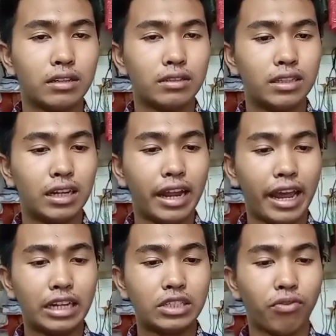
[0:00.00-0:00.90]

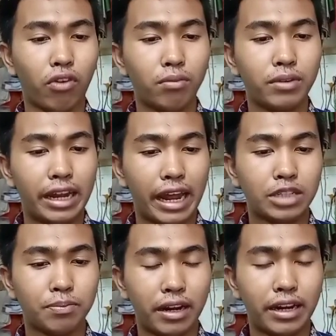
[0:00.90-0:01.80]
next from the
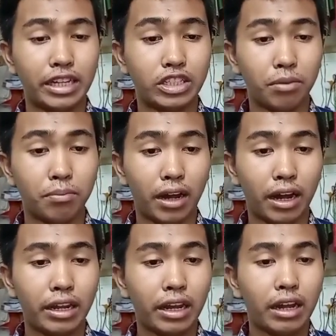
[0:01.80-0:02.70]
explanation
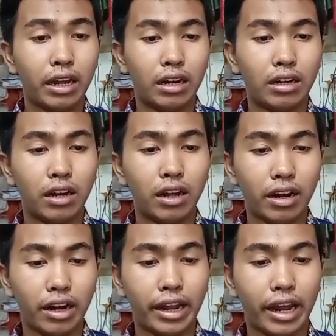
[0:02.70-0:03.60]
by
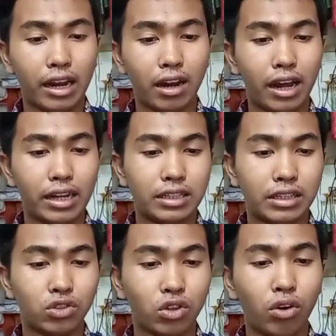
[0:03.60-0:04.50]
learning
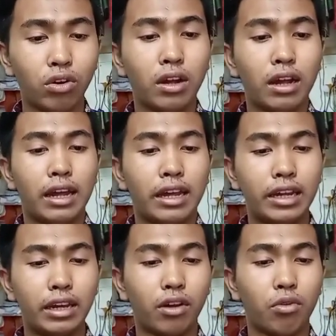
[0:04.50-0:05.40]
analysis. So here